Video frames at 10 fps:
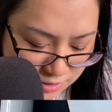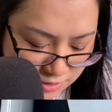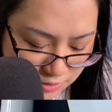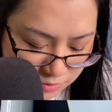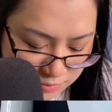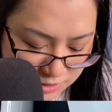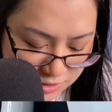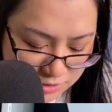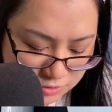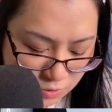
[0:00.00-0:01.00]
That would be
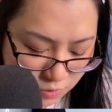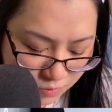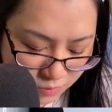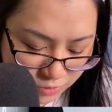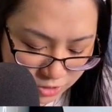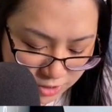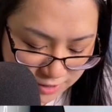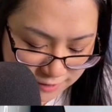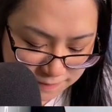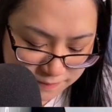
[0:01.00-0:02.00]
this whole
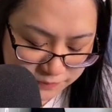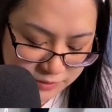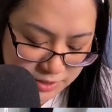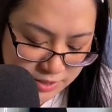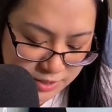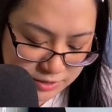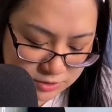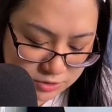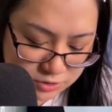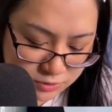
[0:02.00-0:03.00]
thing. And
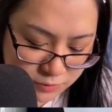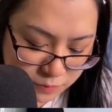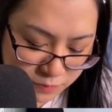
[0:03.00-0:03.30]
so